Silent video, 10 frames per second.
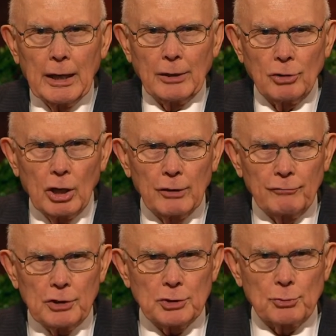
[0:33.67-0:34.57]
And all
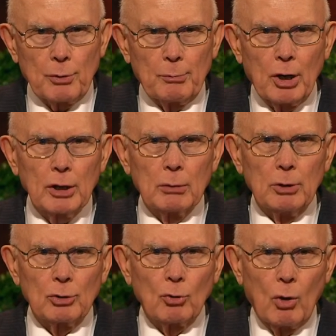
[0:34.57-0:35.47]
of these
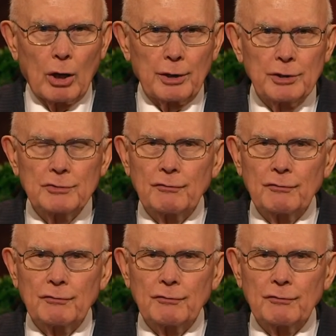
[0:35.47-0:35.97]
remarkable qualities